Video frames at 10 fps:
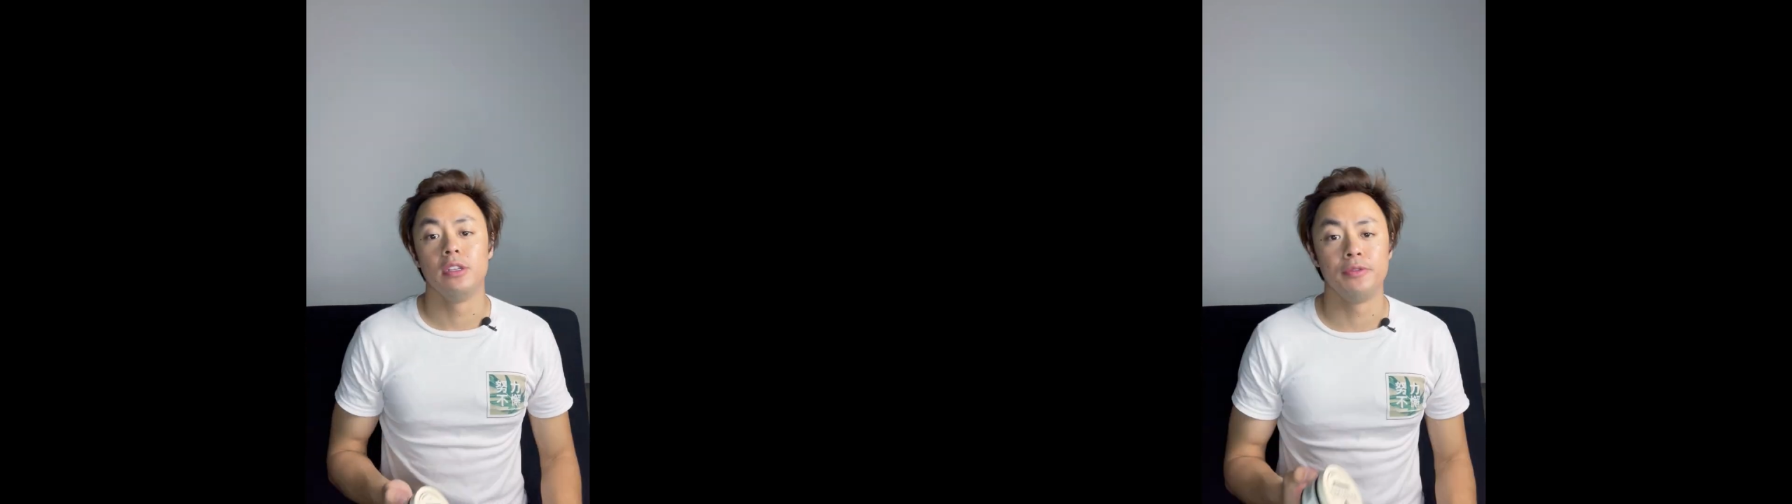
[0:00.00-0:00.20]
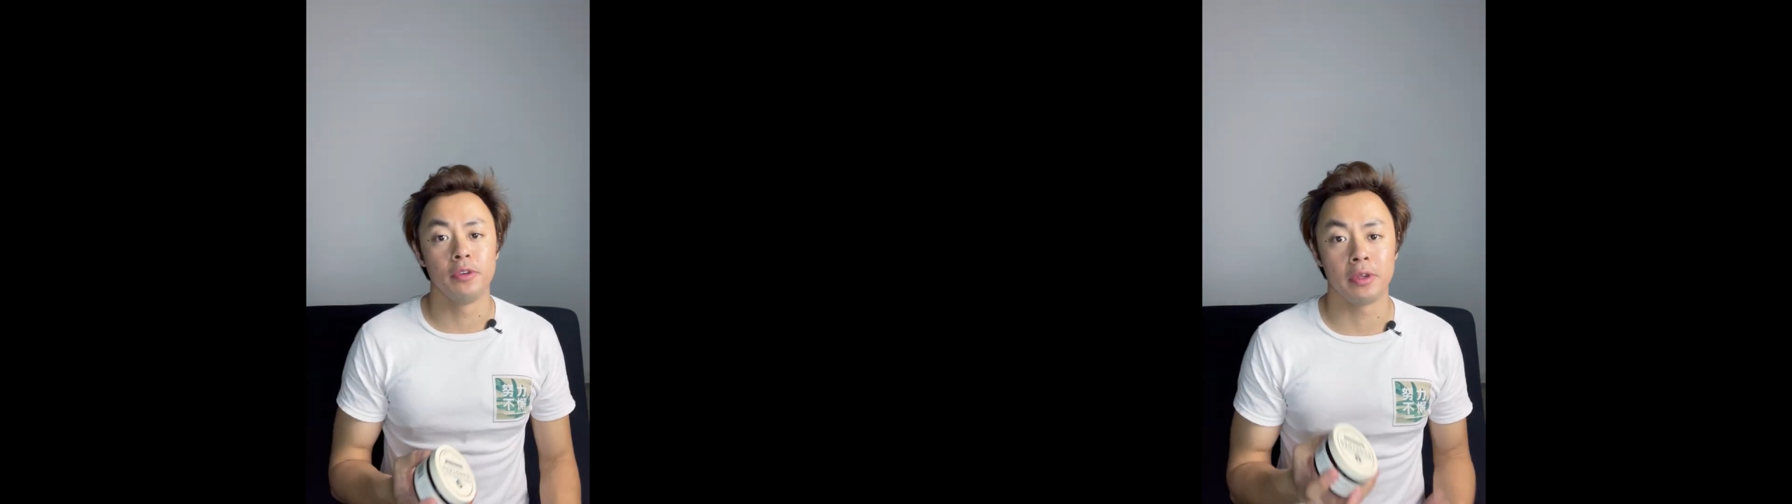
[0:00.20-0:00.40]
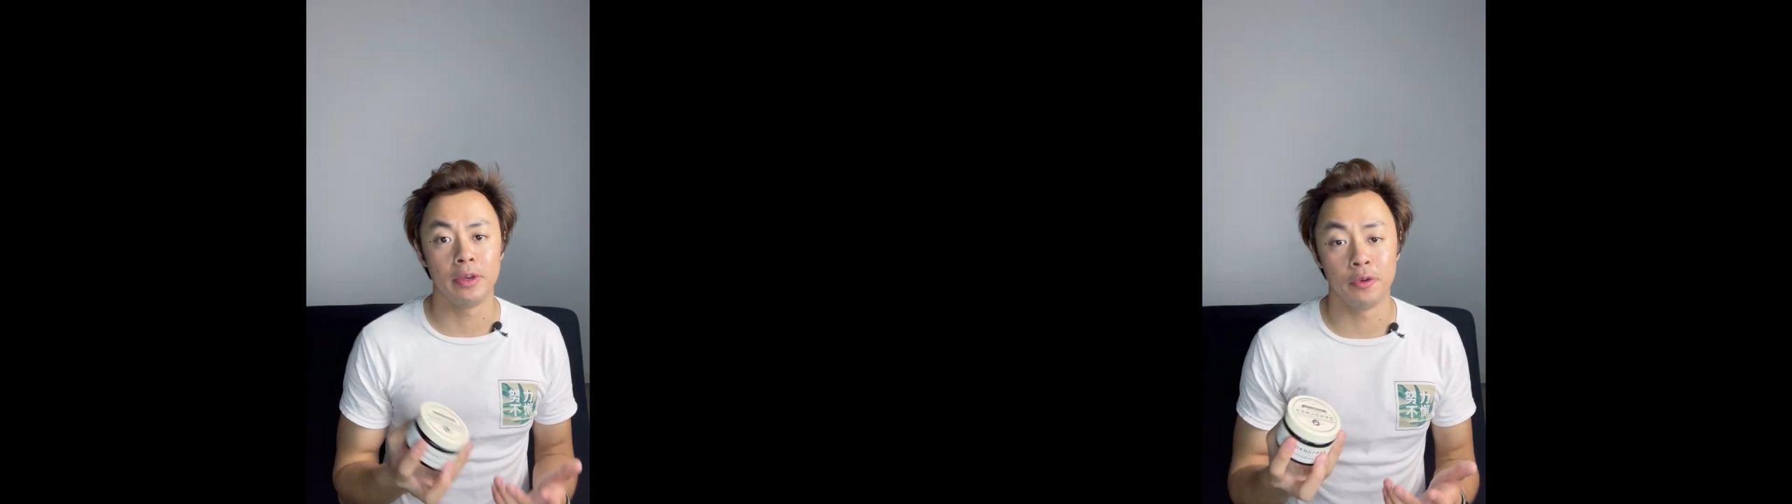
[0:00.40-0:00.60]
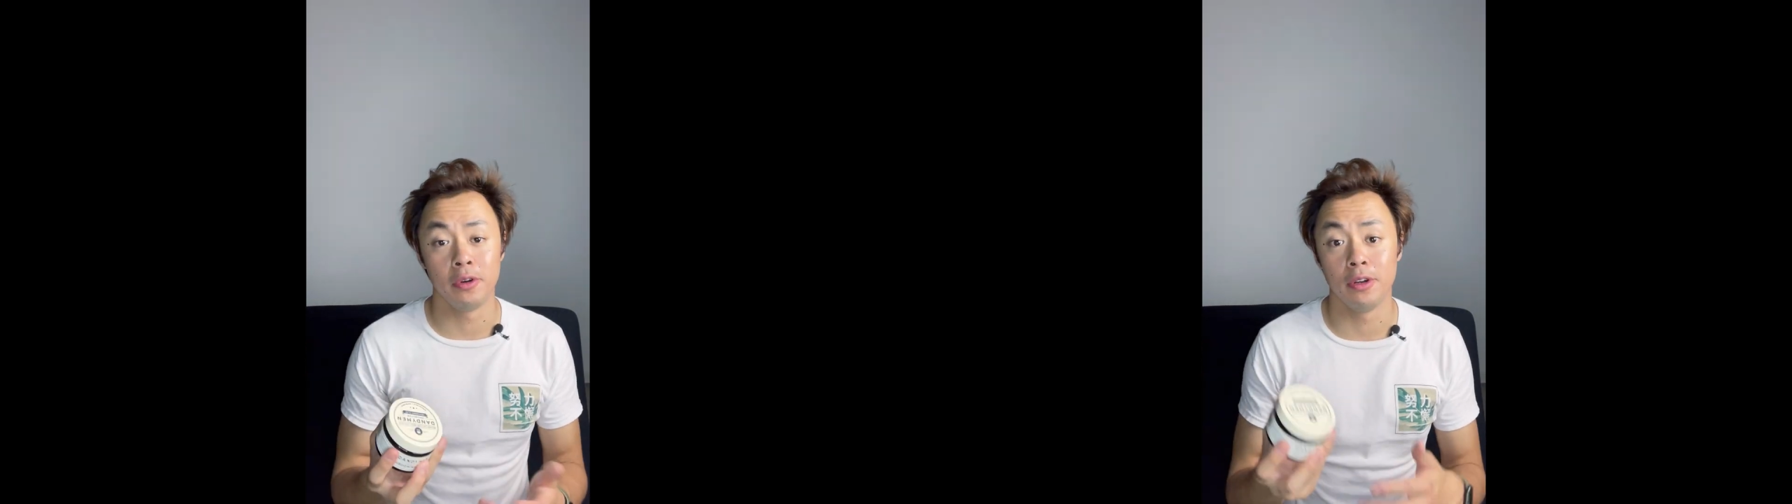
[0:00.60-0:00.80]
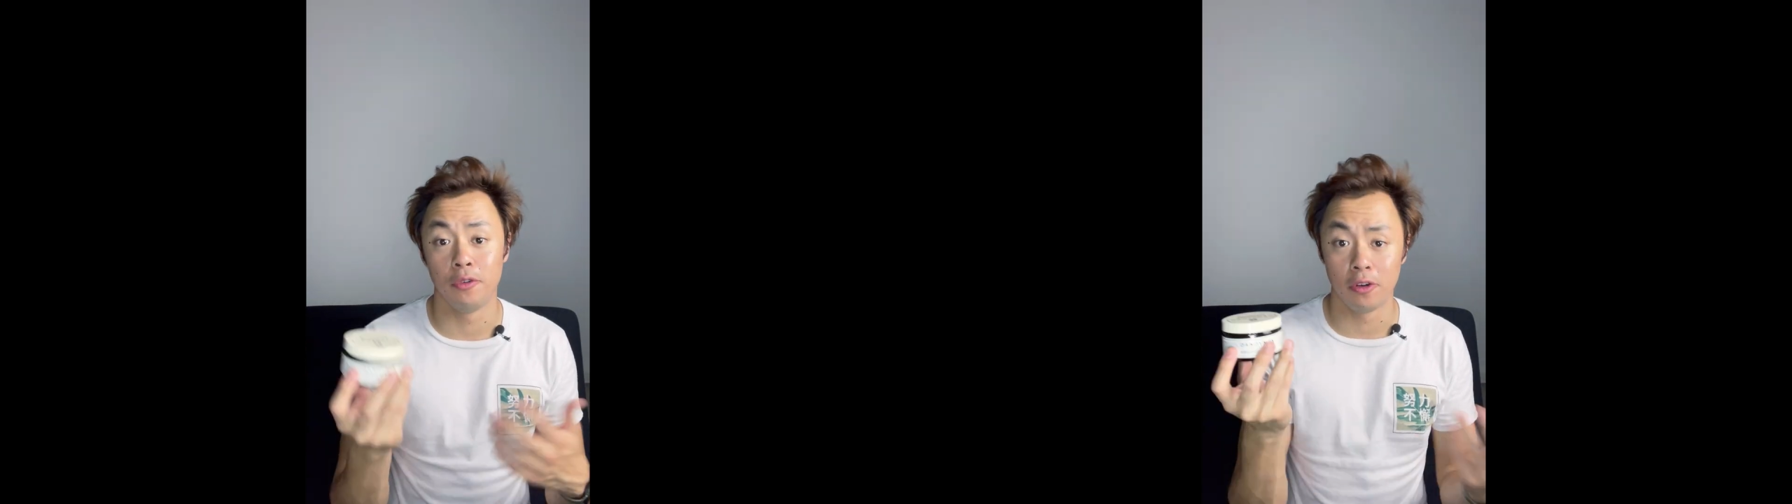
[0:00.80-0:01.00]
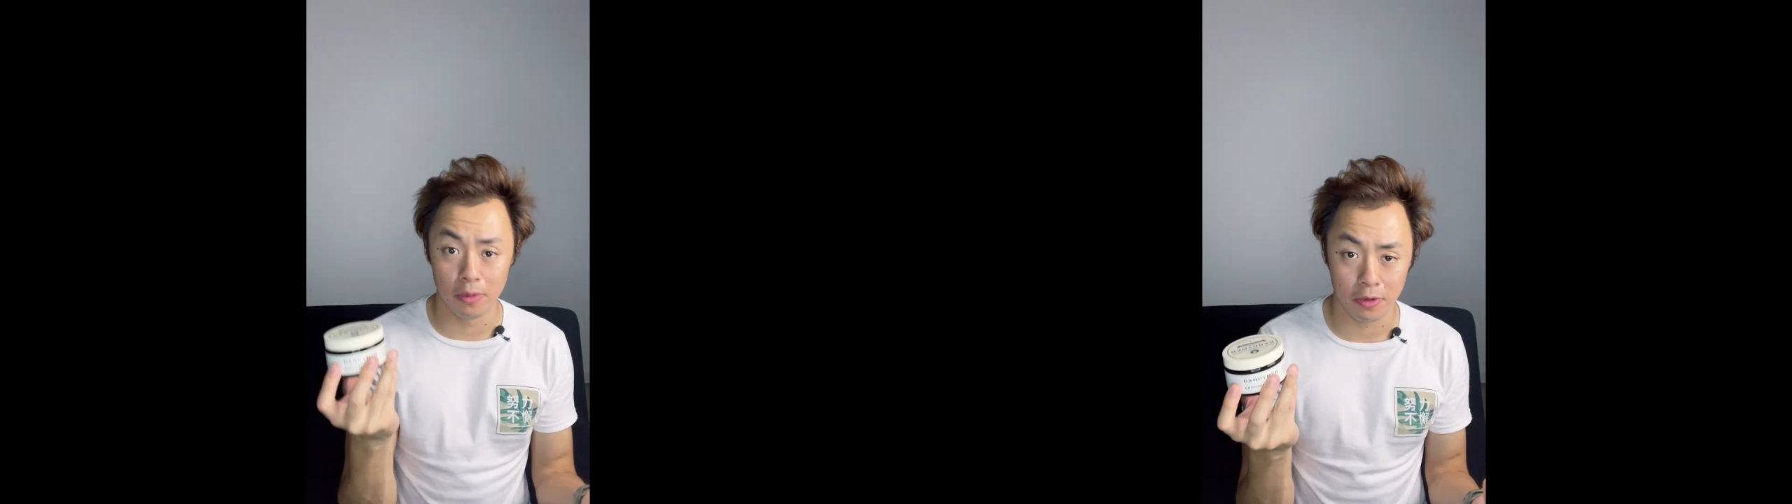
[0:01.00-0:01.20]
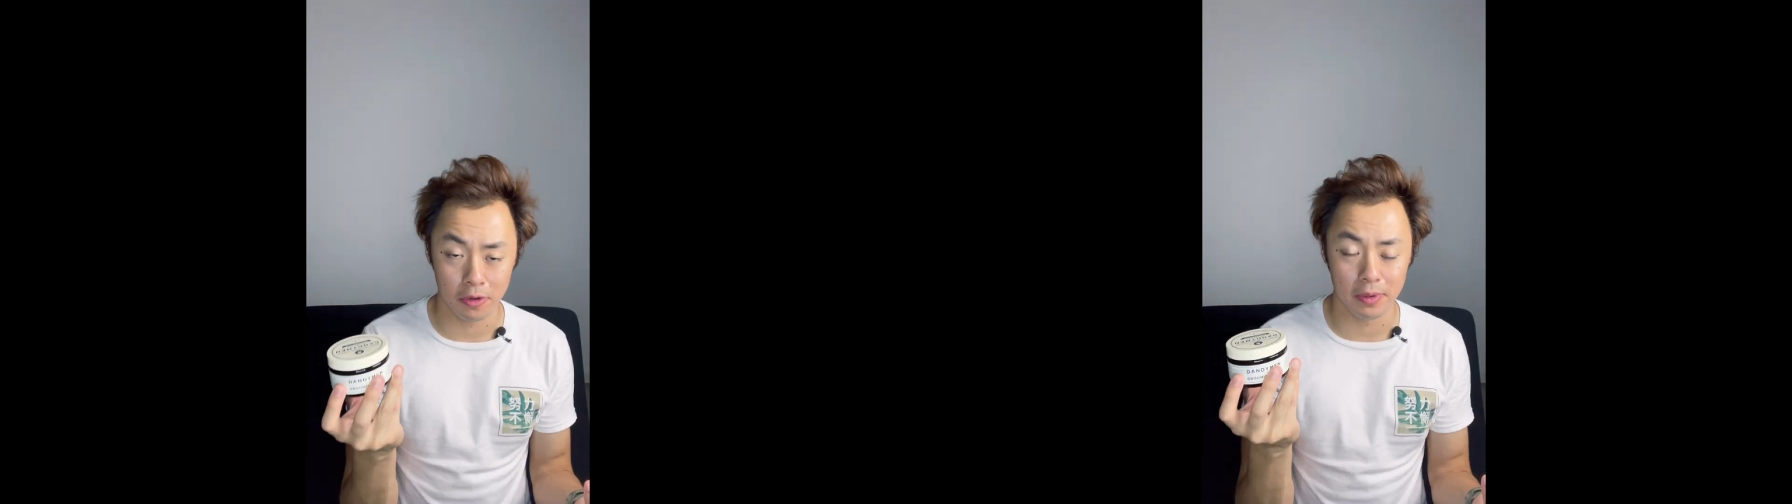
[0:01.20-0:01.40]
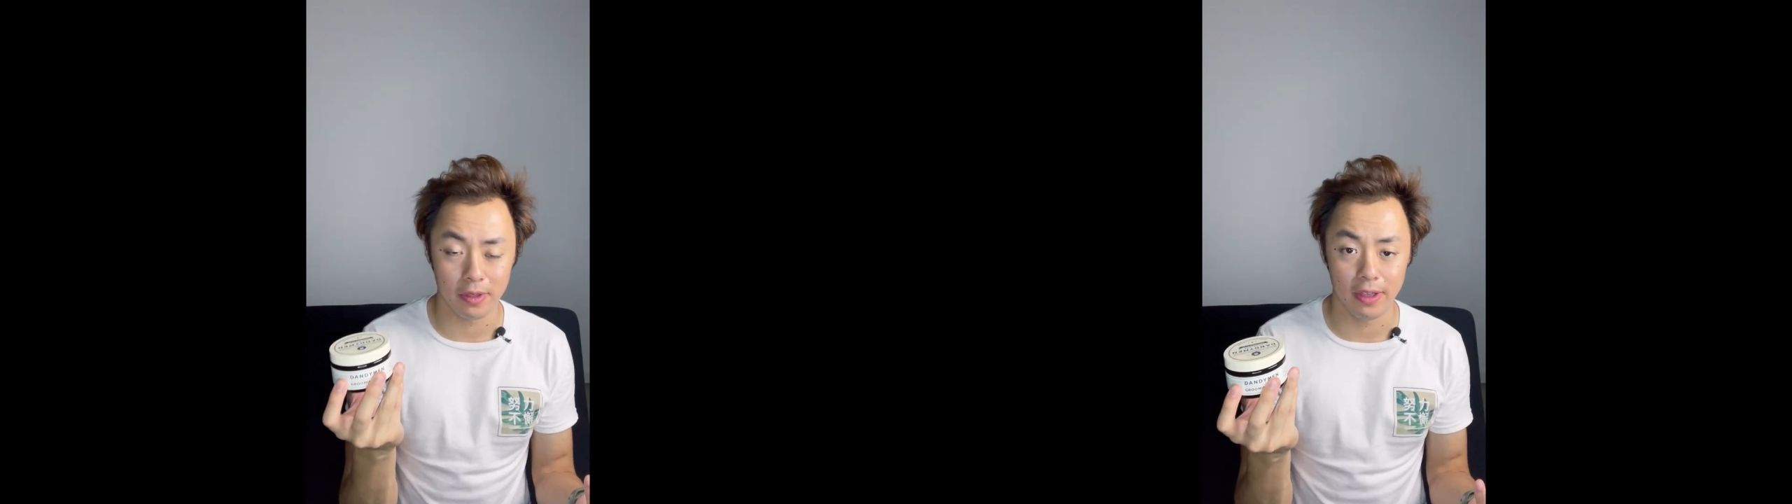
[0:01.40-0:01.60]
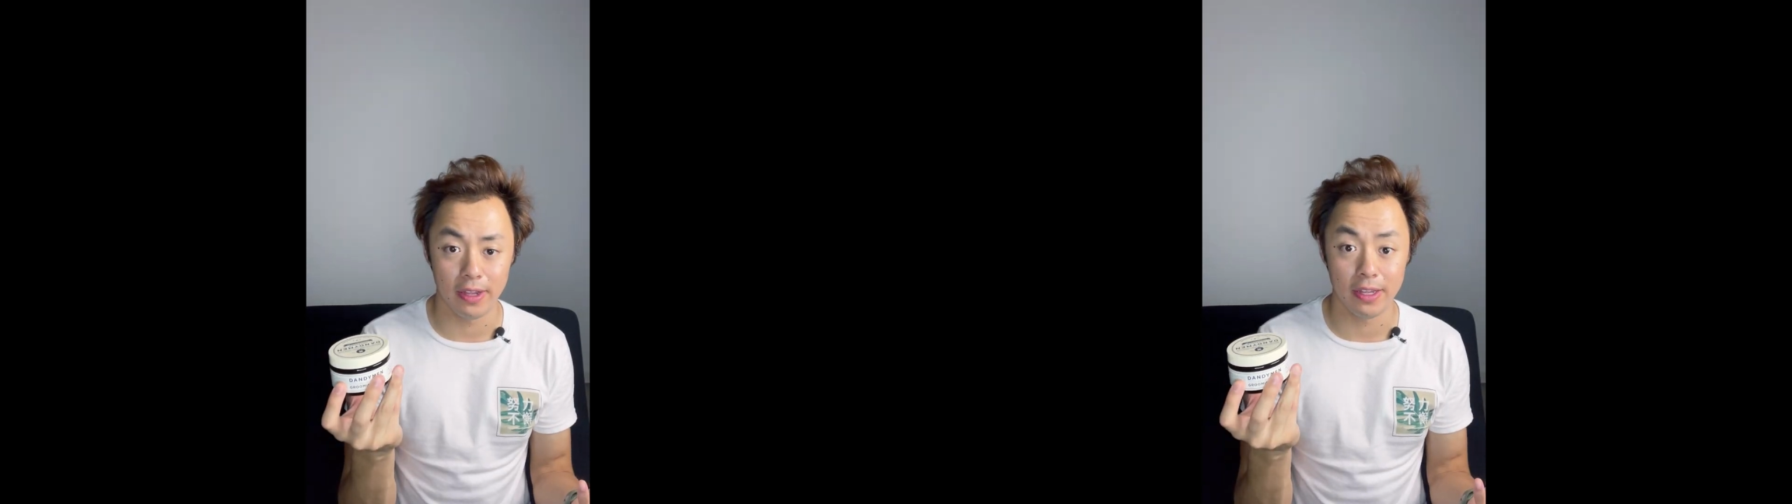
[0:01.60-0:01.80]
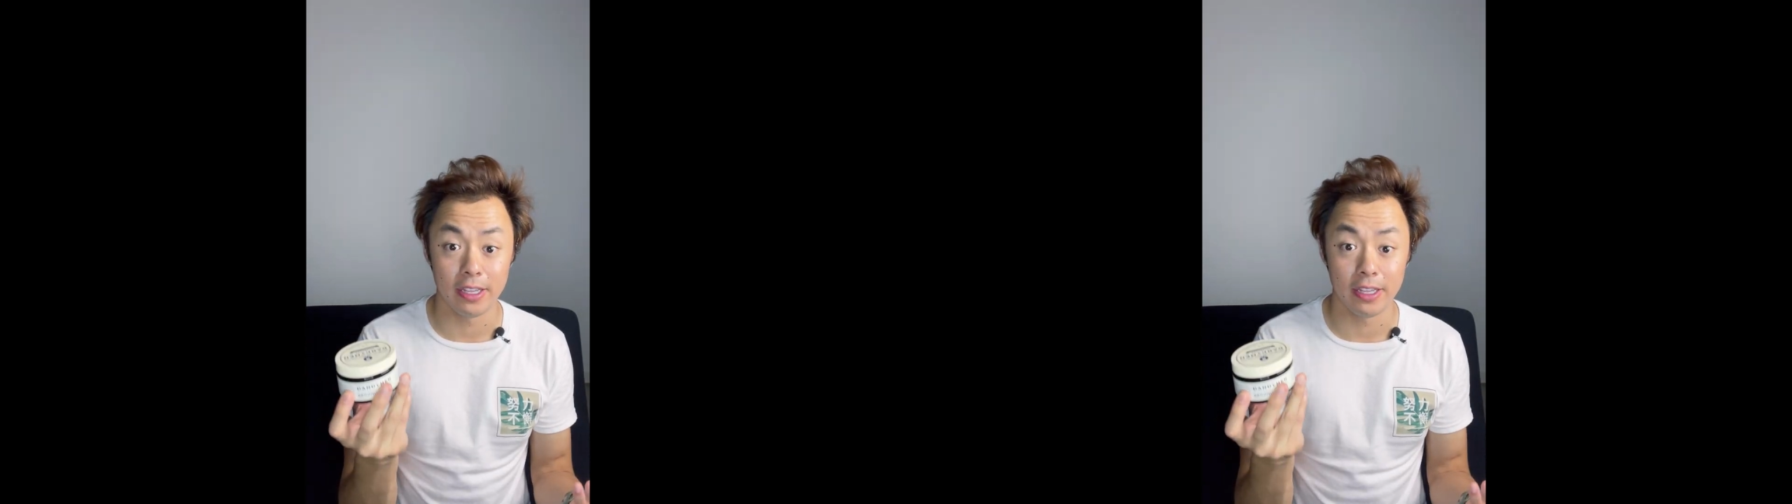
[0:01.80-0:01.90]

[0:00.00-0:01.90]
So if you're looking for an affordable grooming clay